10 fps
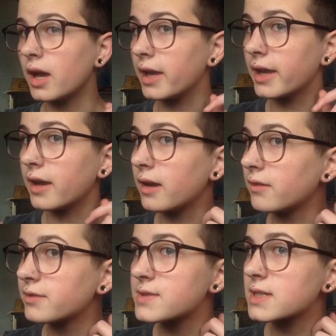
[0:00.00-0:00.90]
I
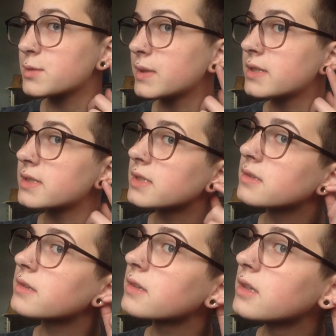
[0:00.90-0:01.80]
have 6
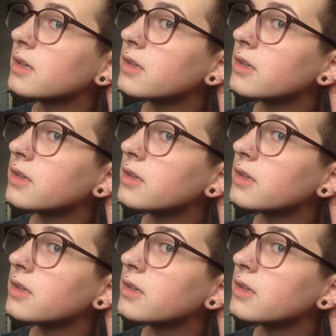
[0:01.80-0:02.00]
piercings,